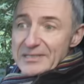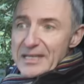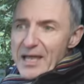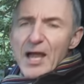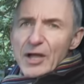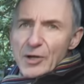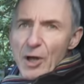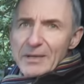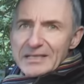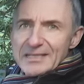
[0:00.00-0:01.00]
the
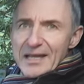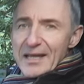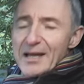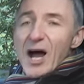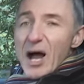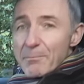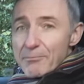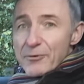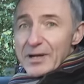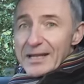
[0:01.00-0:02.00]
ergonomics here are
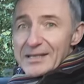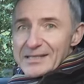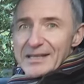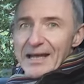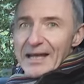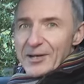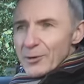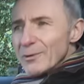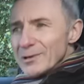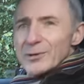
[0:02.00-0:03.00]
brilliant and it
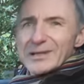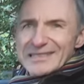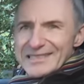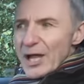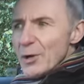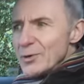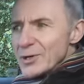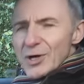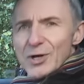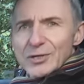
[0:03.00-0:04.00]
all looks so
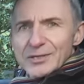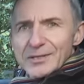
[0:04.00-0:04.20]
good.